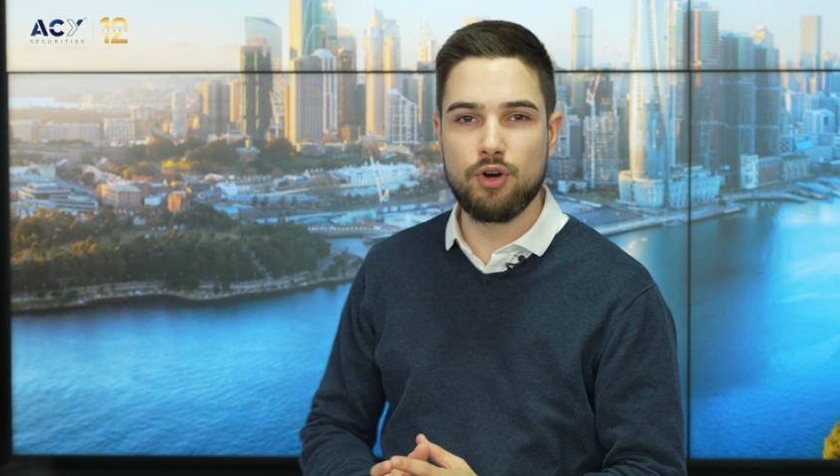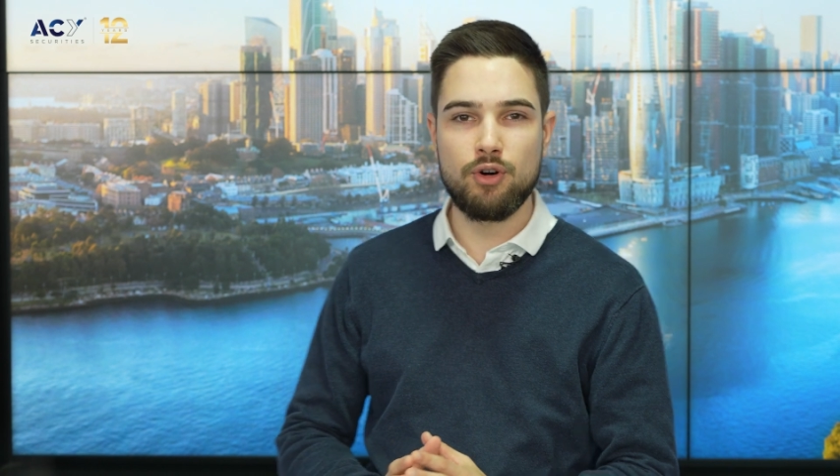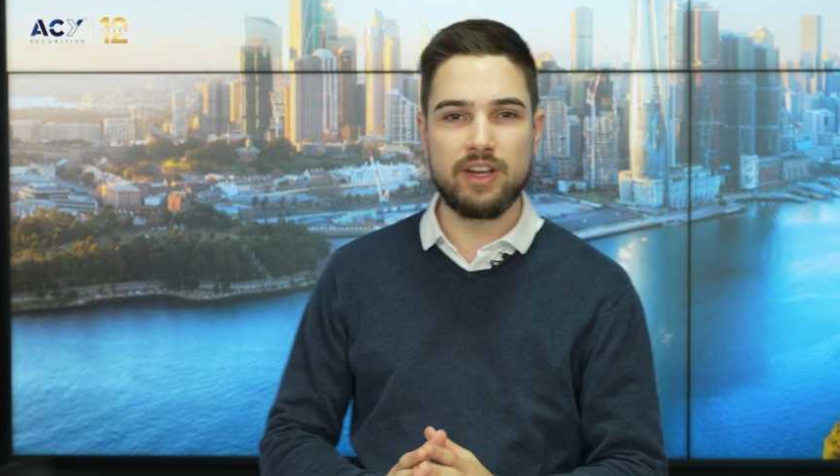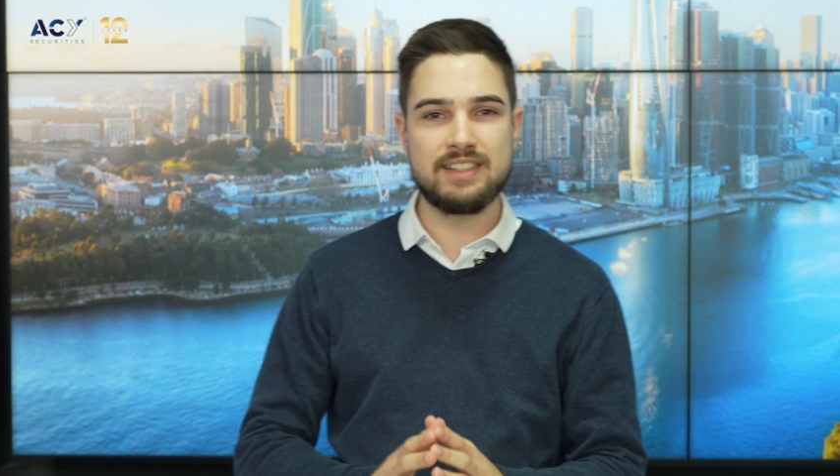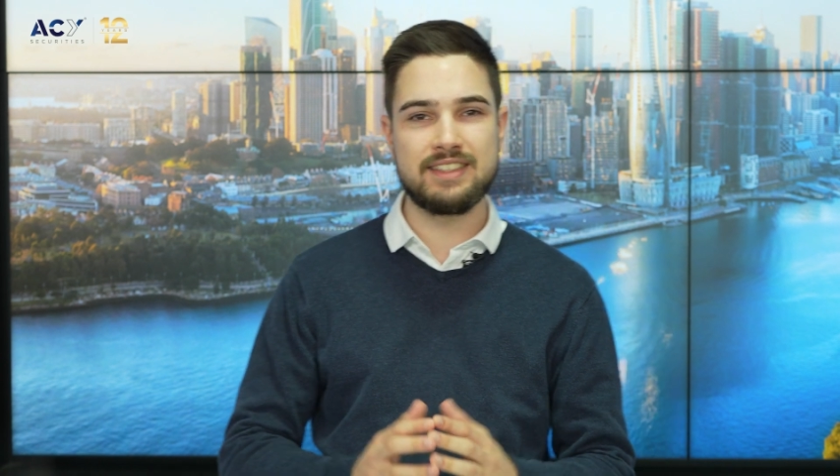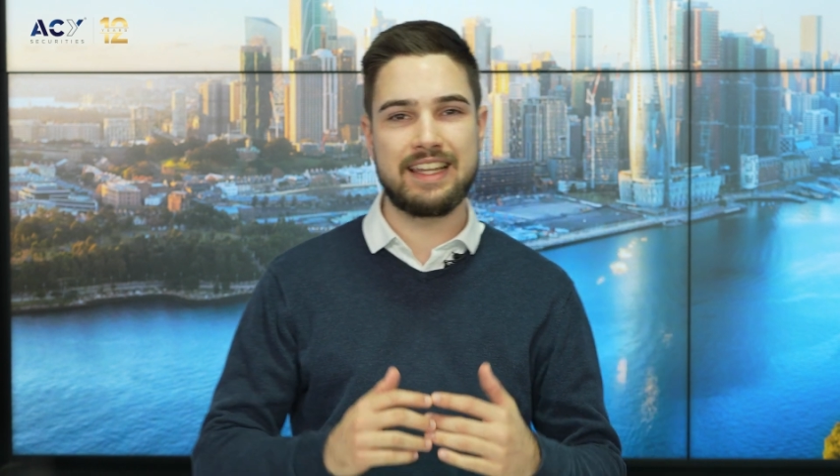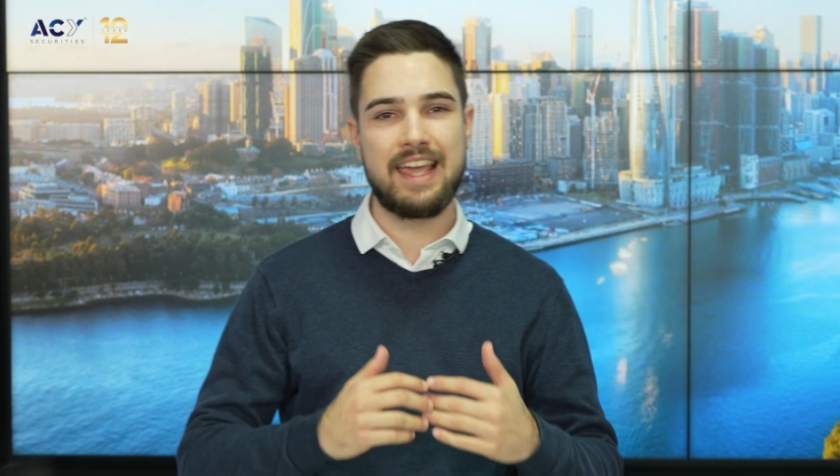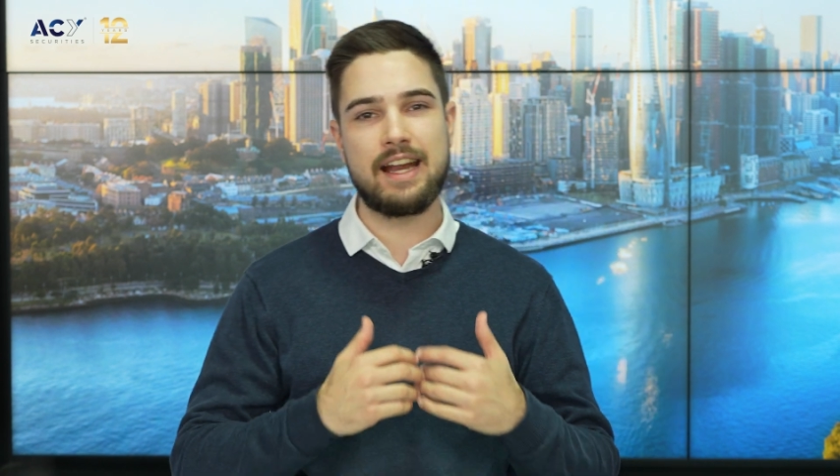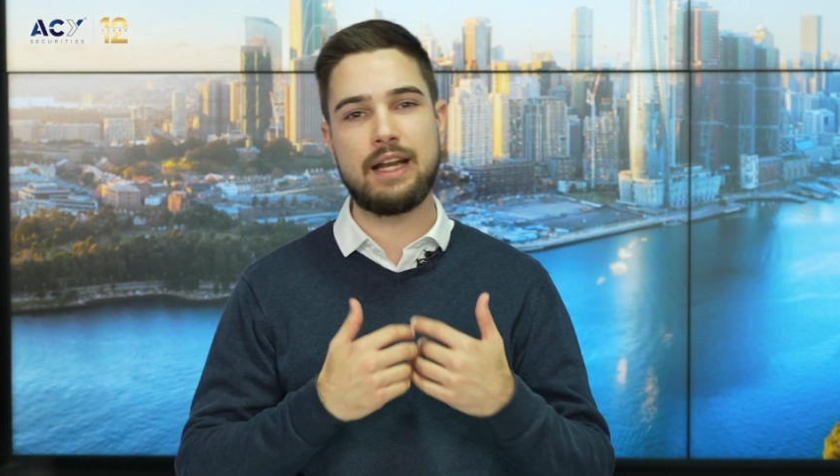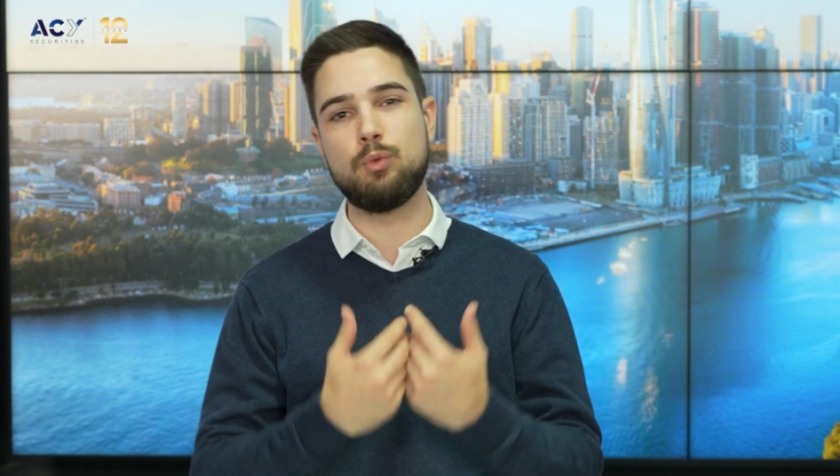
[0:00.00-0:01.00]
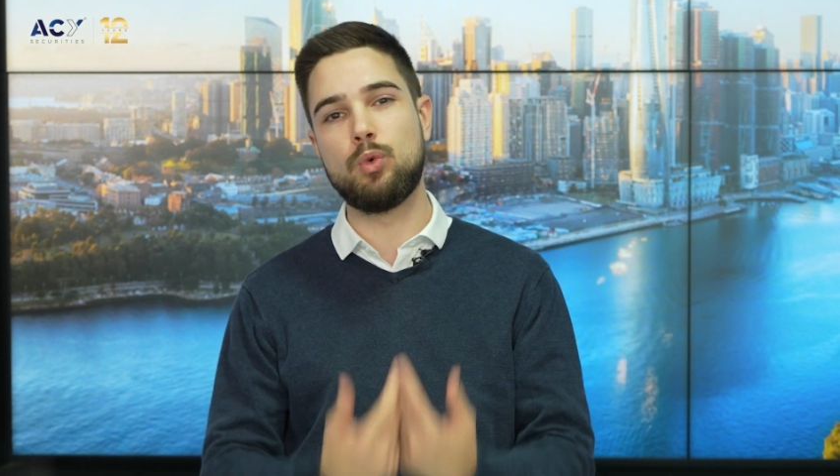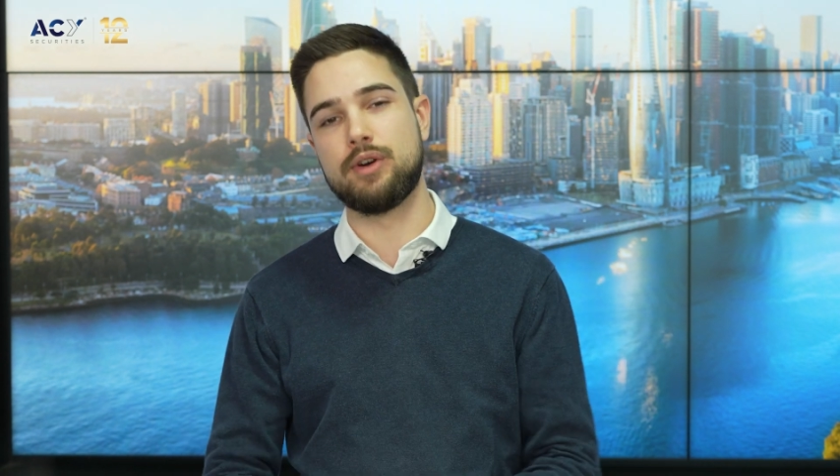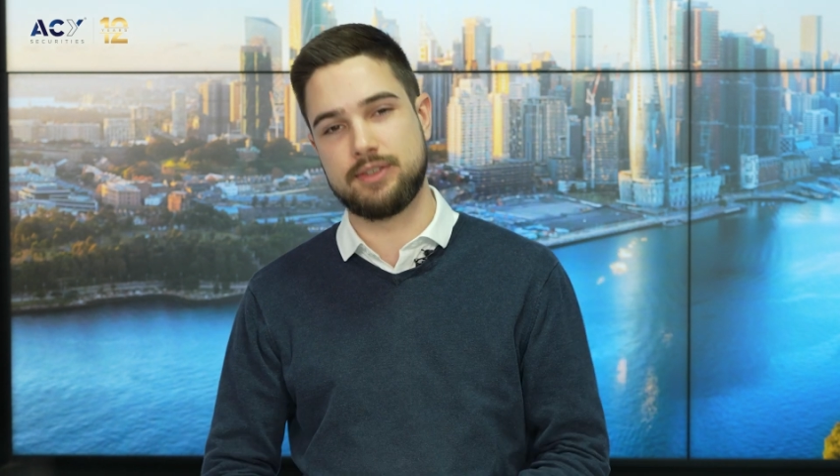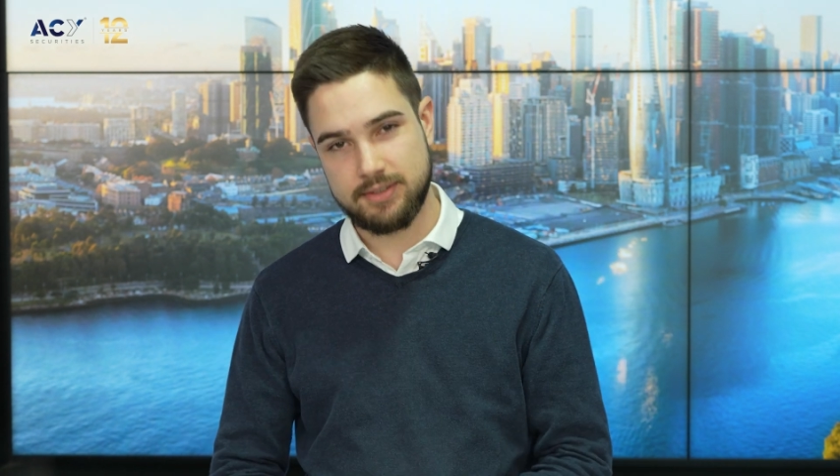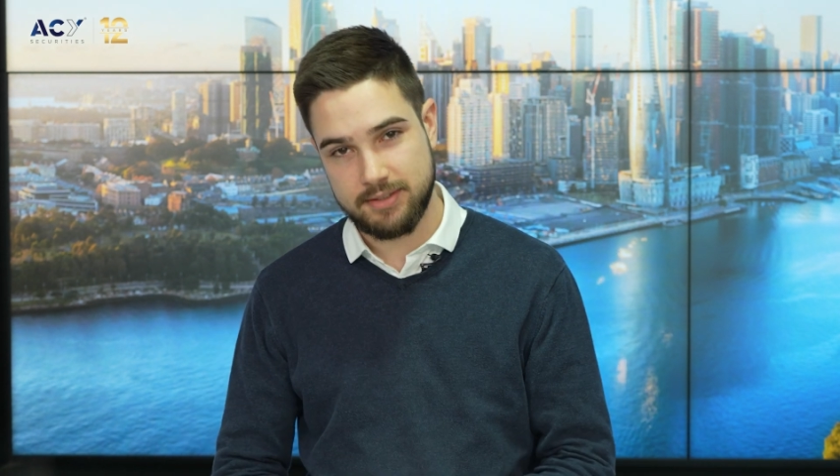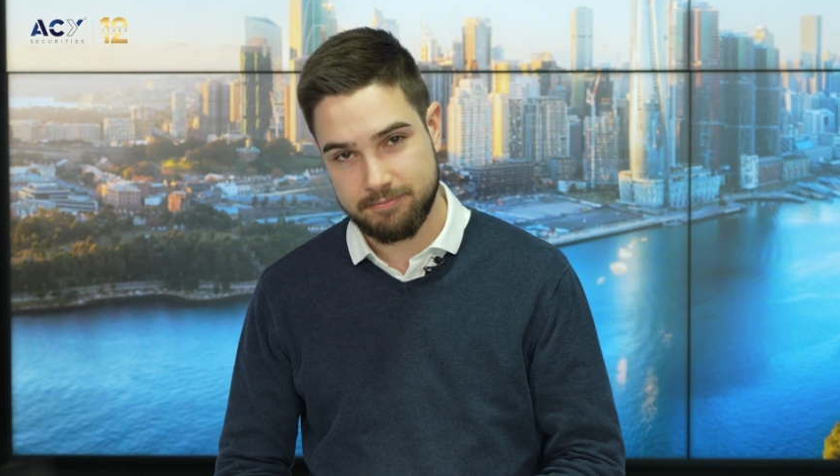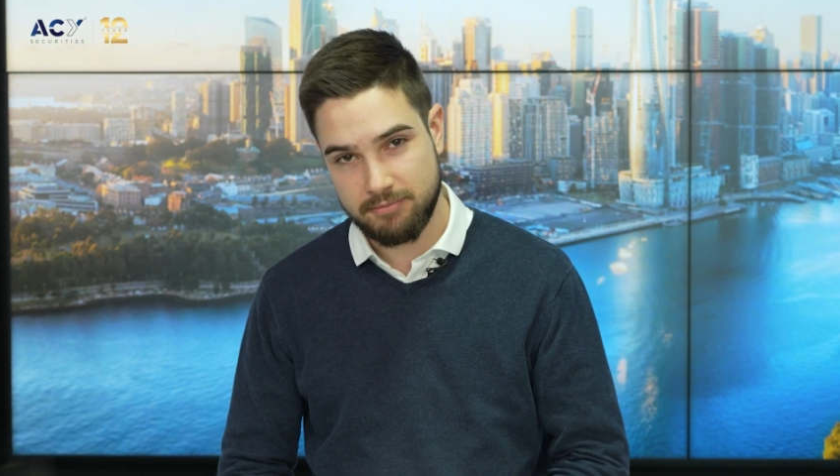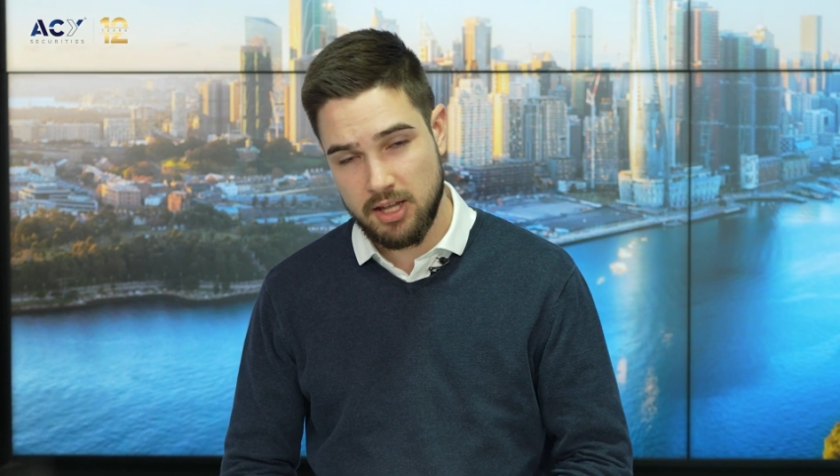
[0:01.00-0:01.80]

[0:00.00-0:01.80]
or is it getting worse?